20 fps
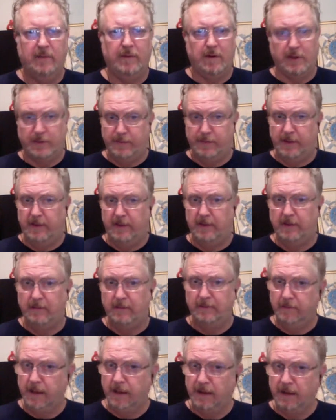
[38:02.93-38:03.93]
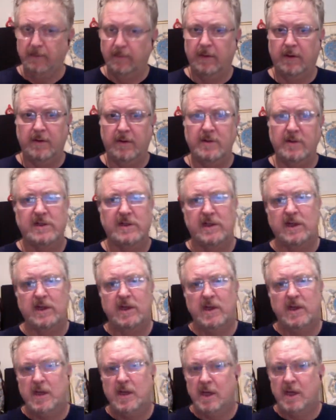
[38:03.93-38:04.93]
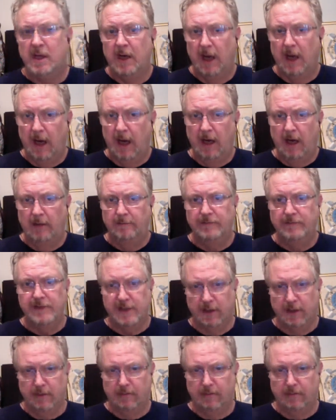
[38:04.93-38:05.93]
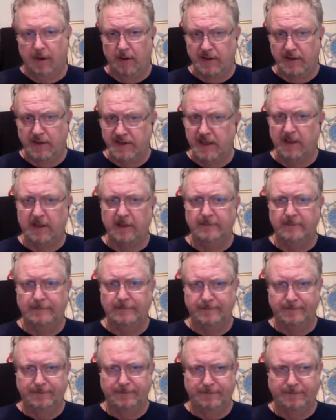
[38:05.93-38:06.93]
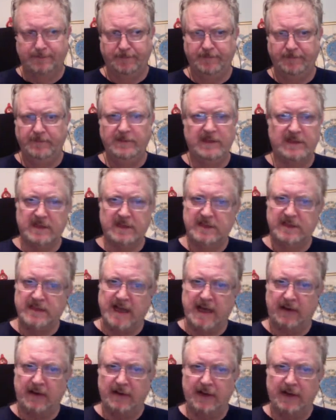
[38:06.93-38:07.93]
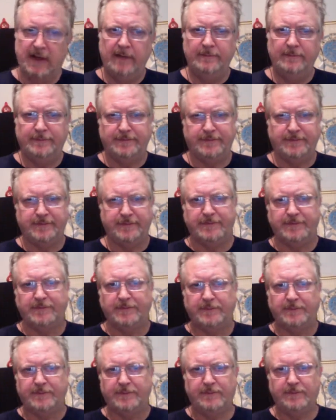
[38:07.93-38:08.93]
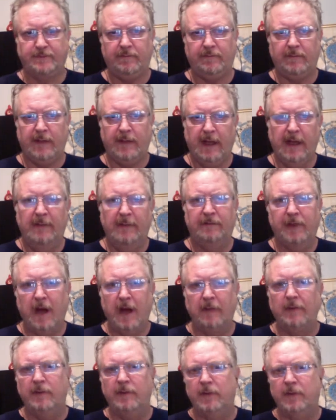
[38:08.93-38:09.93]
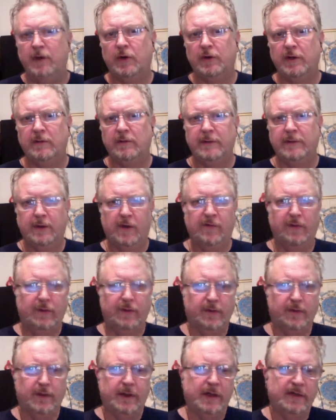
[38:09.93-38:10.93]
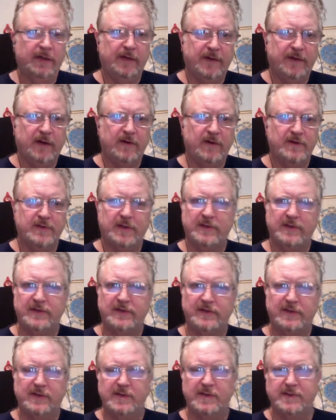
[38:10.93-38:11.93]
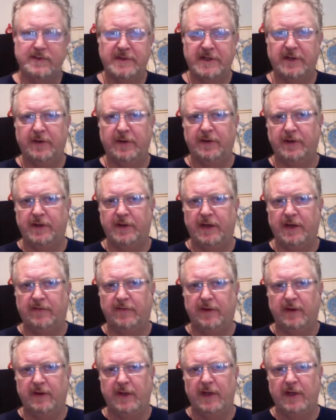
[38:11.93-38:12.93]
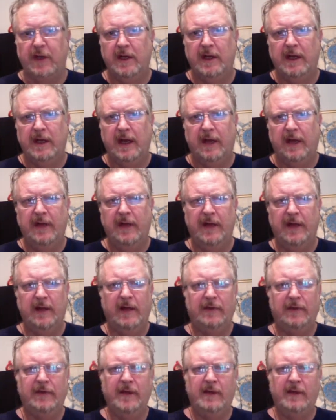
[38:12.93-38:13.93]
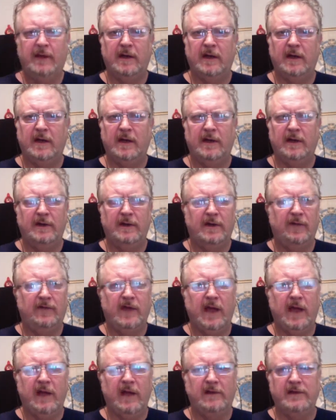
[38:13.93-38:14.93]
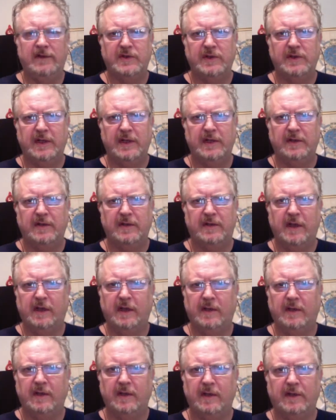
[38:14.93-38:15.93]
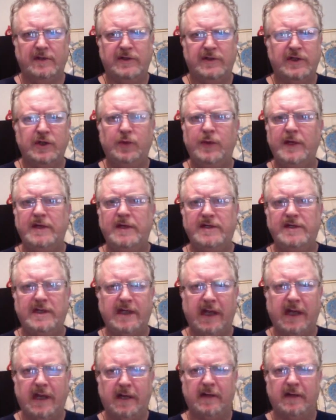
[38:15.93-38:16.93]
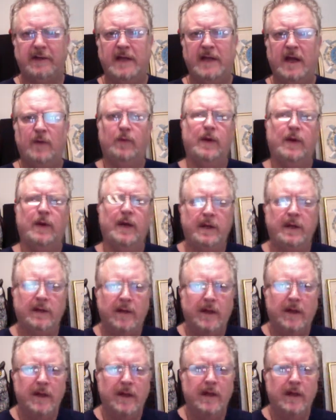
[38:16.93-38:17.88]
March being the month of Mars. So March 2nd, it's a Saturday, and probably we'll go a little bit over 3.5 hours because there's so much material to cover. And then I think you've got like 2 weeks to get in at that rate.